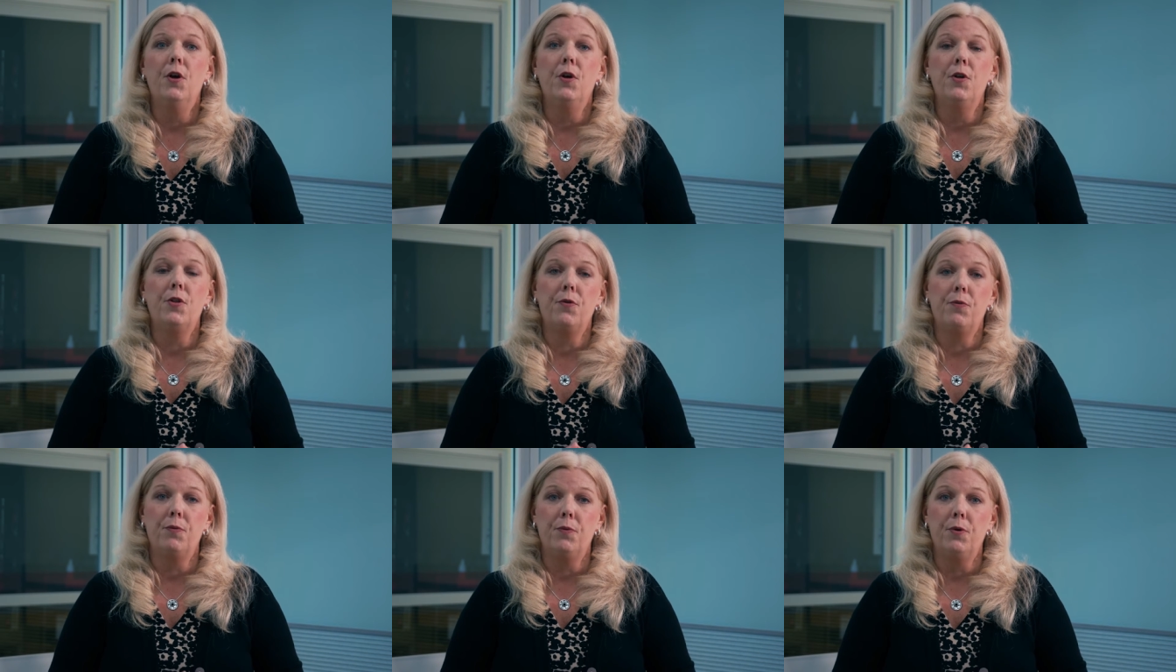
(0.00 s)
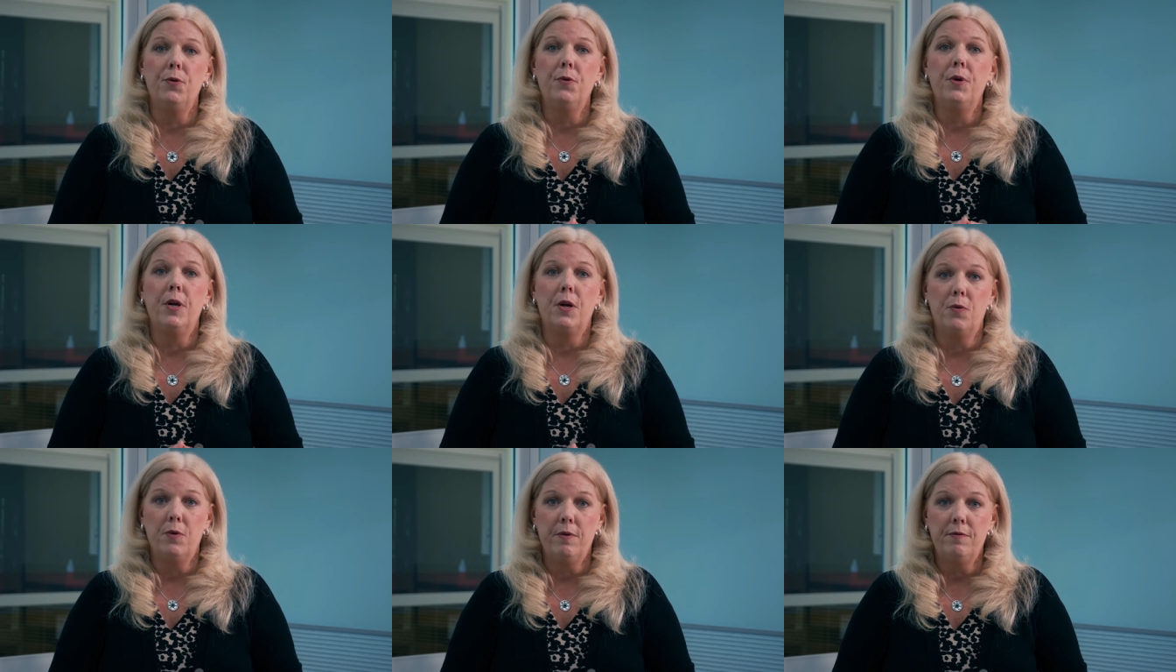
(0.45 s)
through
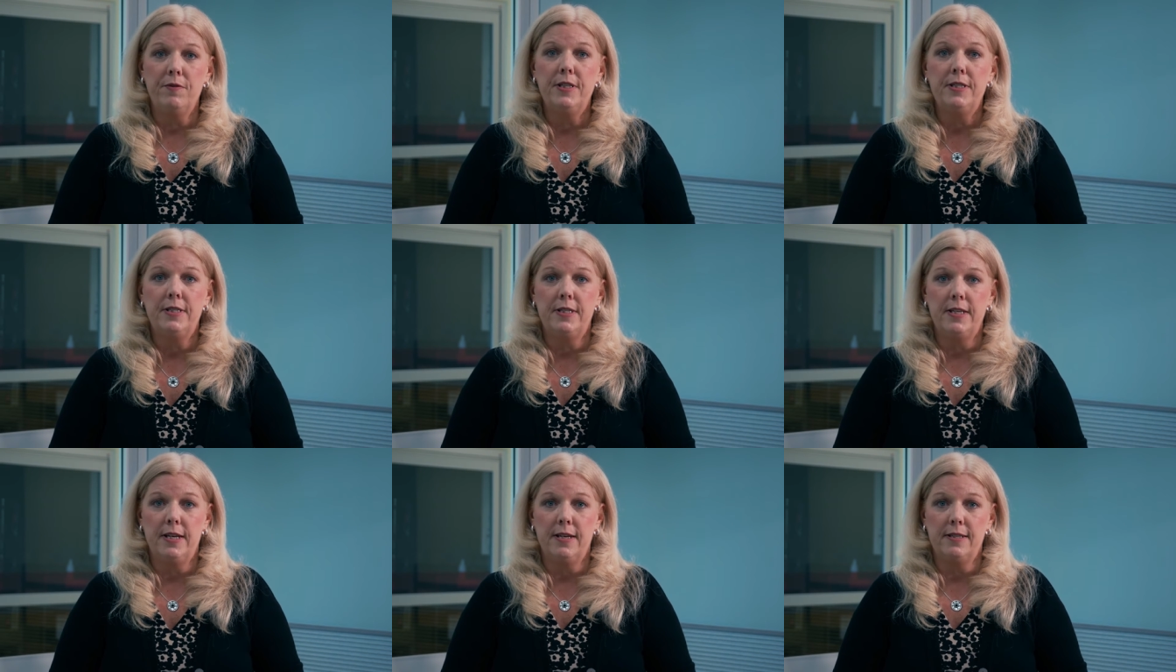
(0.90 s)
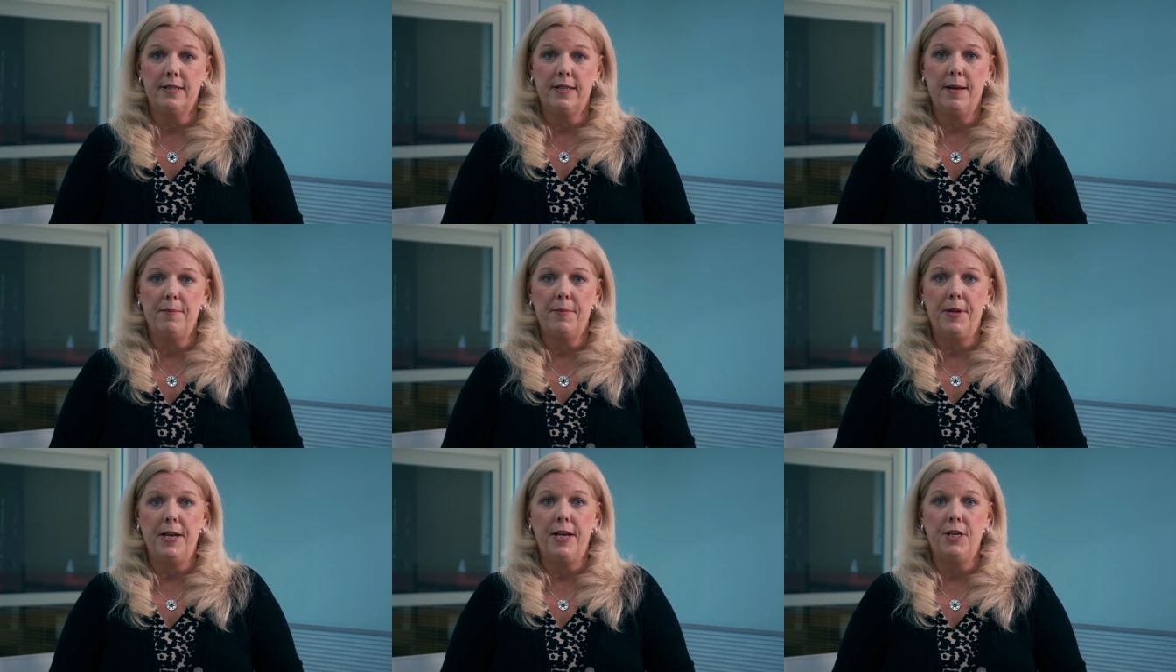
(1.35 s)
equivalency
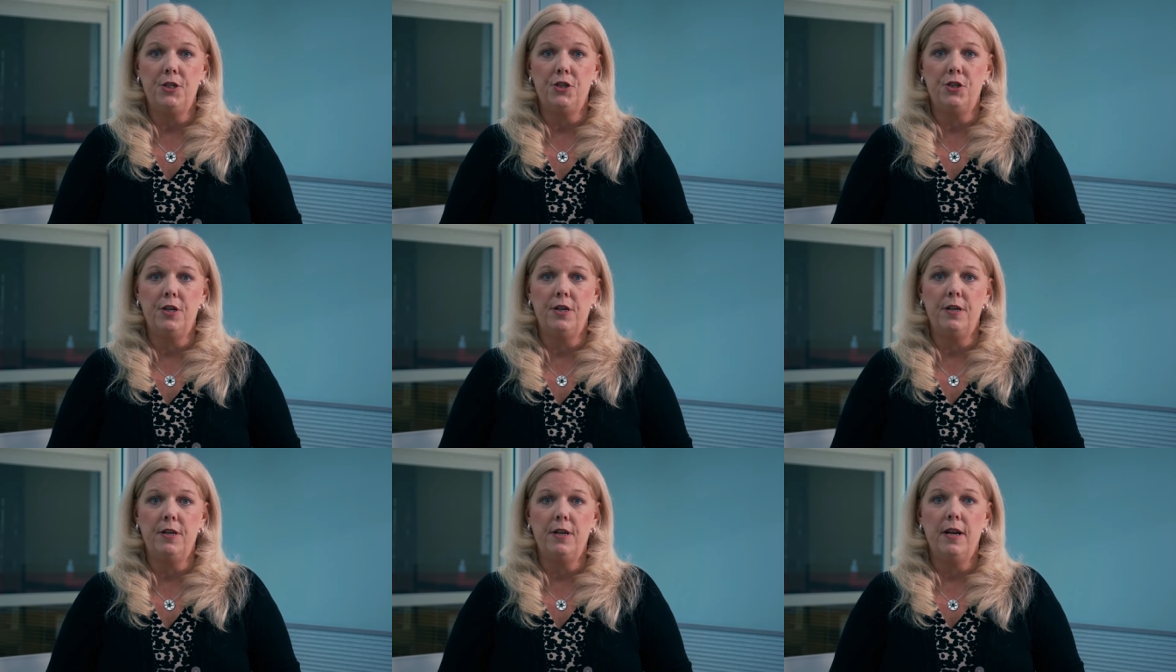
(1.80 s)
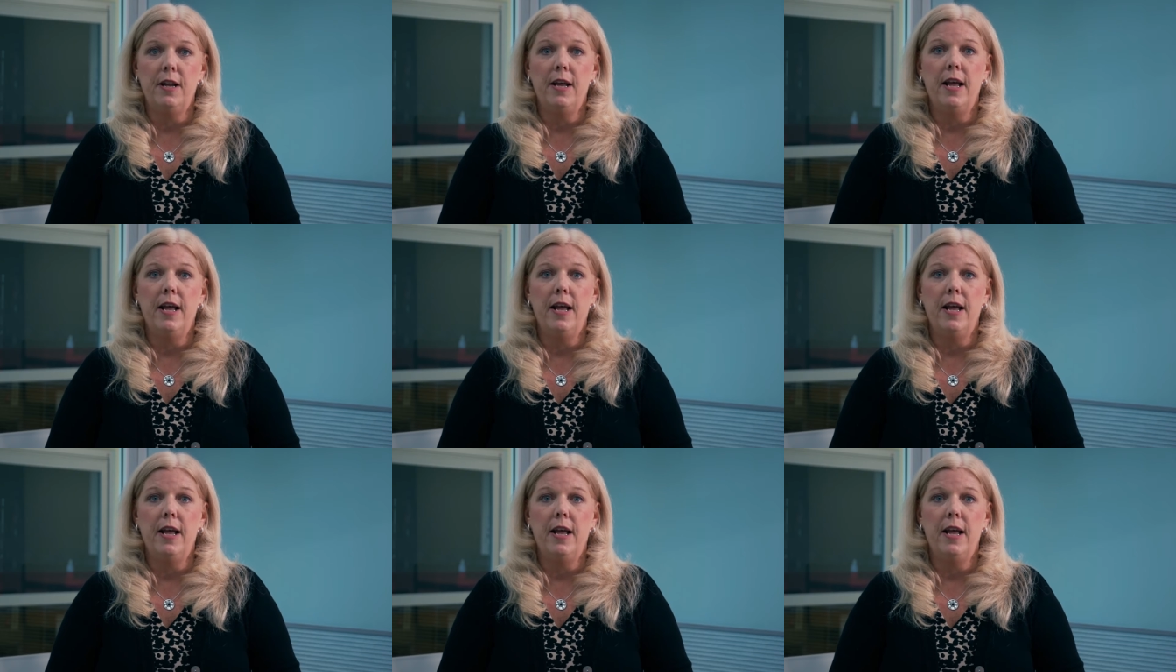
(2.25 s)
examination,